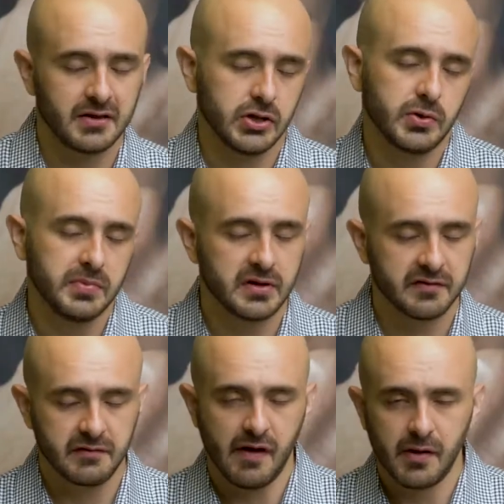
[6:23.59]
a little bit of
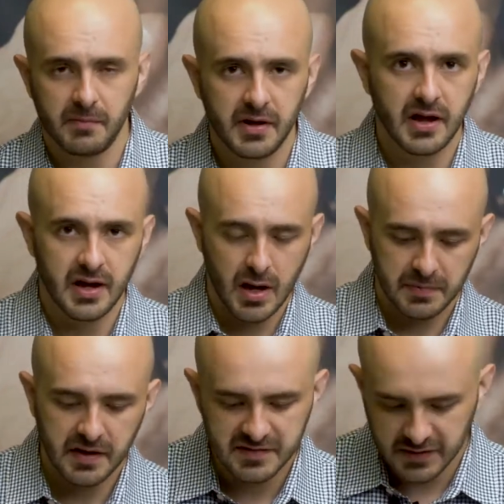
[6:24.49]
development and
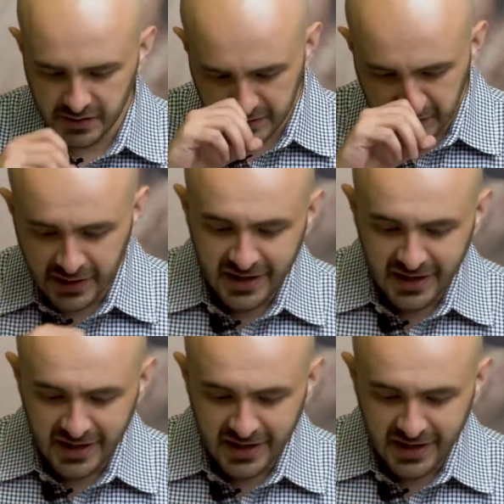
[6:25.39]
updates lately,